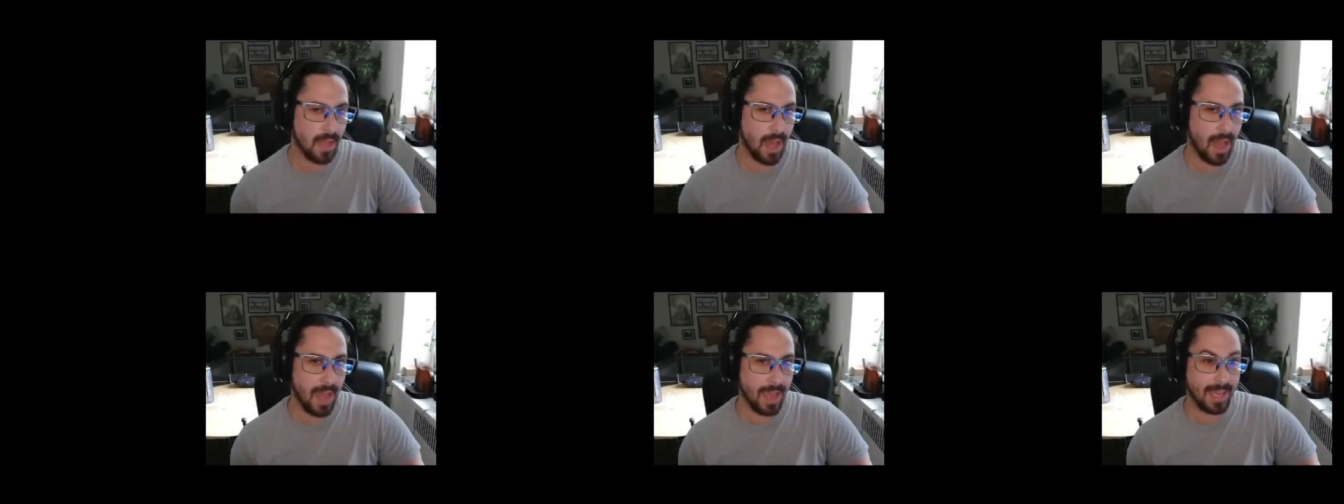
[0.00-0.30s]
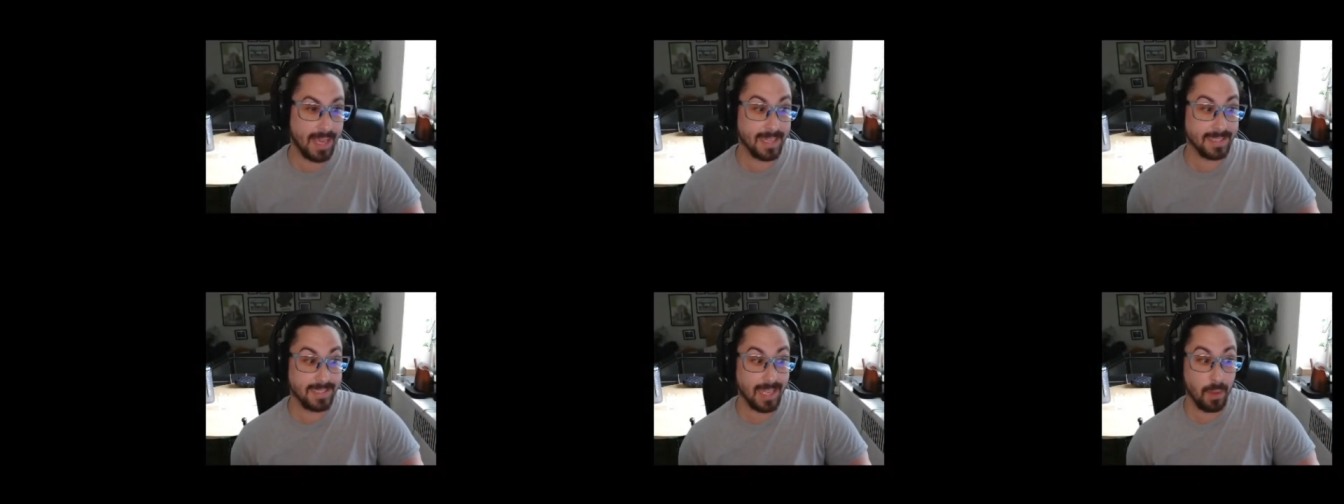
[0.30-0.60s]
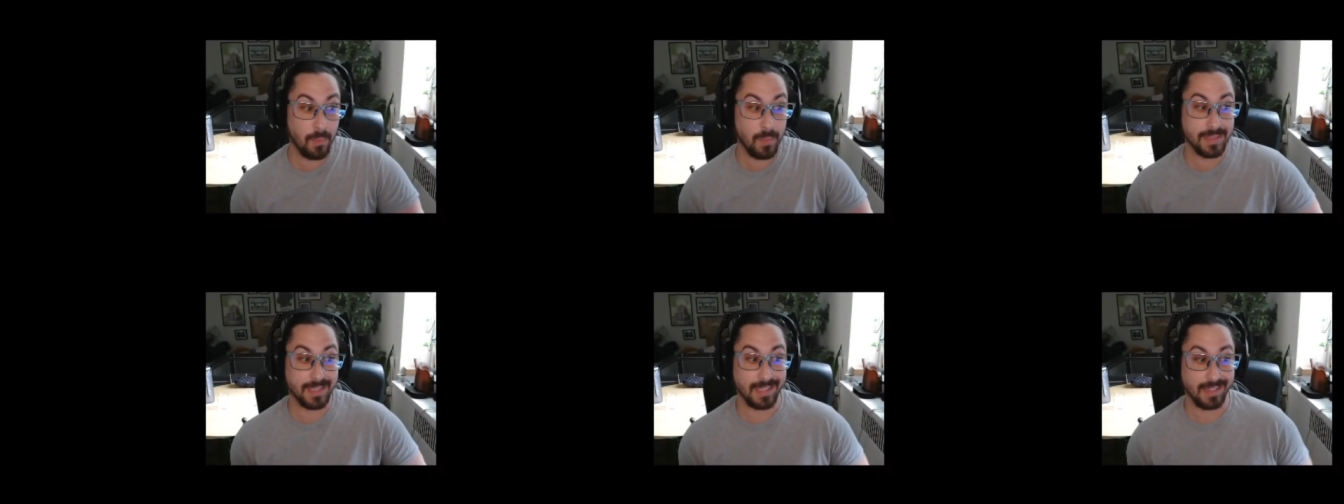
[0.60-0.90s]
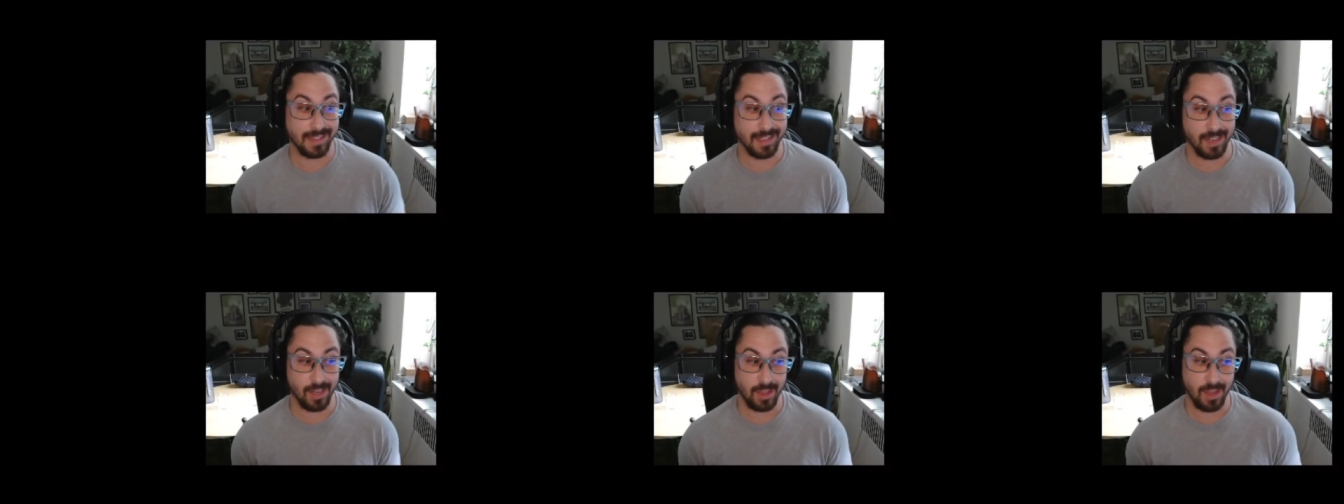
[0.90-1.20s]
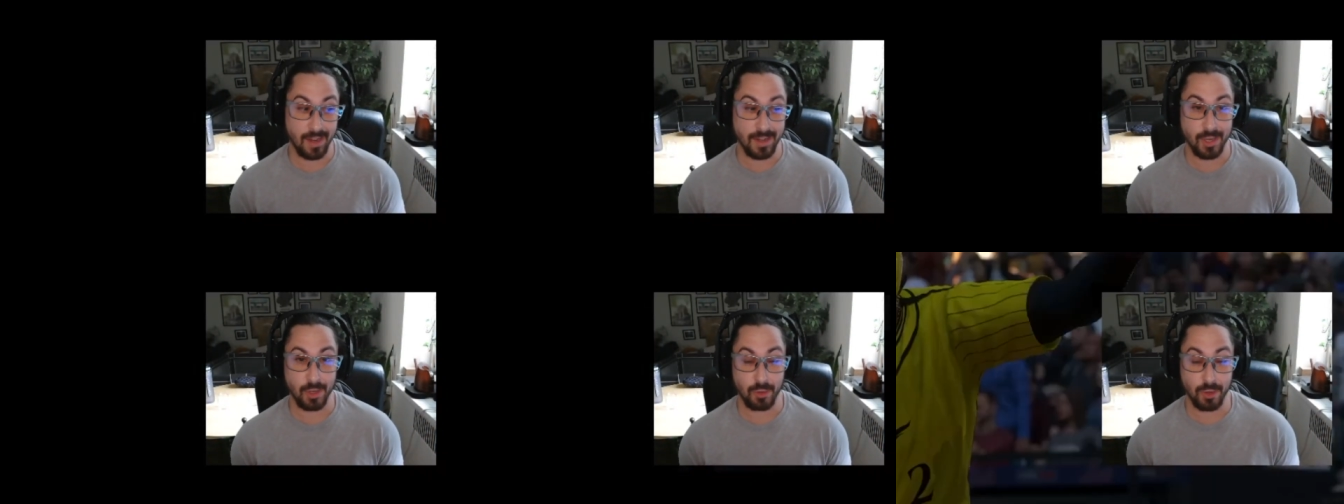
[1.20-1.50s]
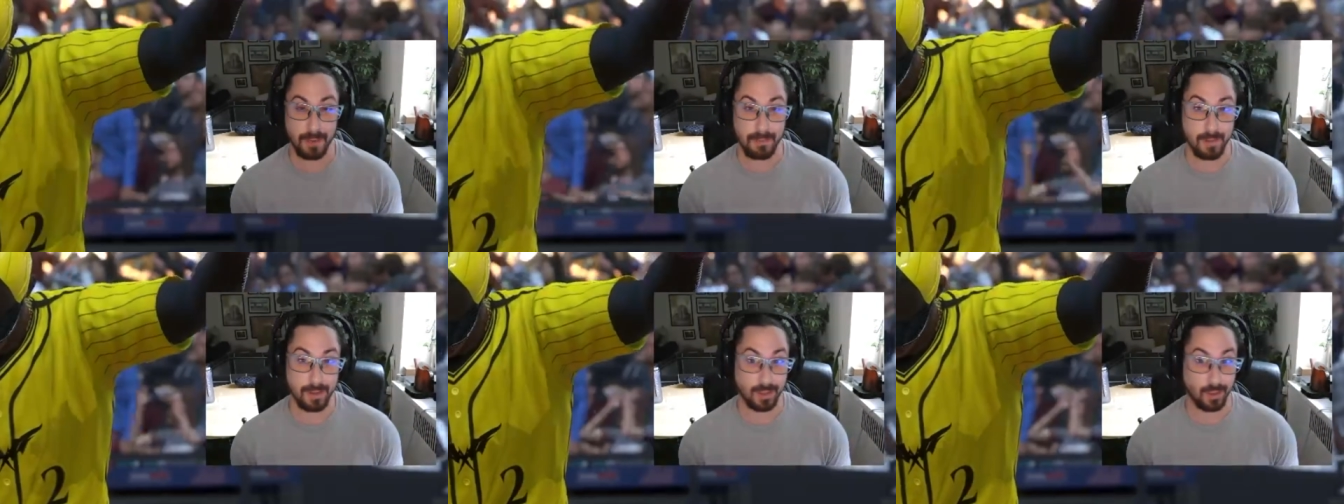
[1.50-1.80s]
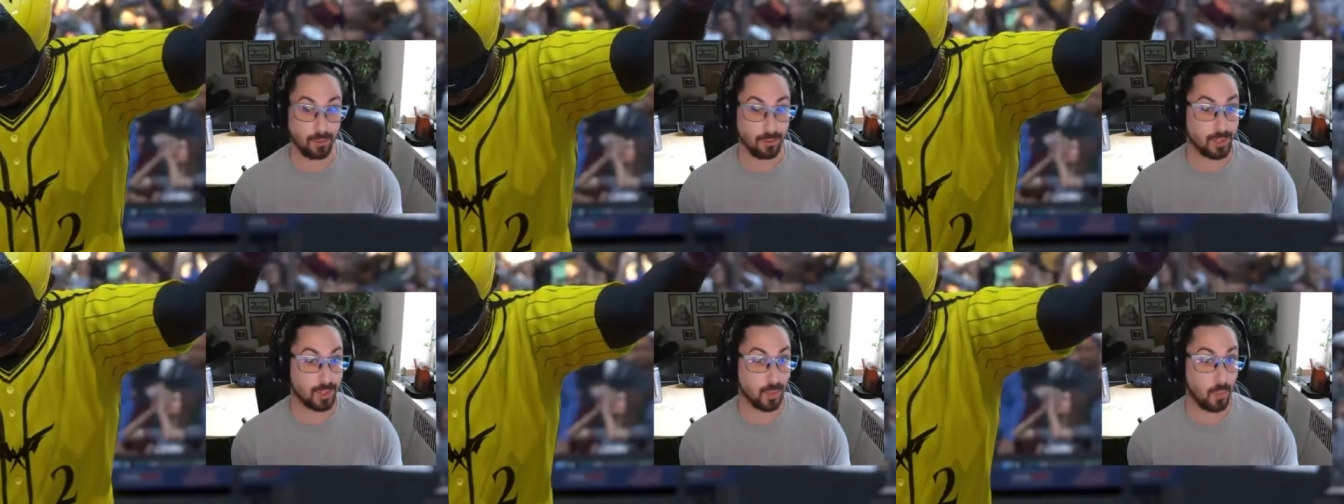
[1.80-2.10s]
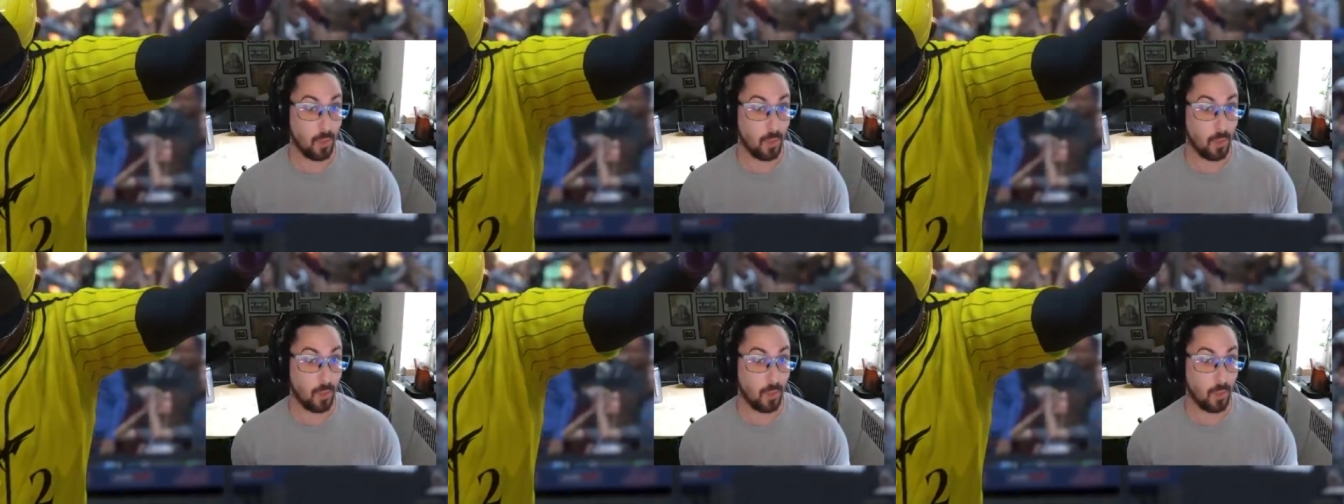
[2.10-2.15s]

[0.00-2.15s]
I guess I was a little under it, but don't you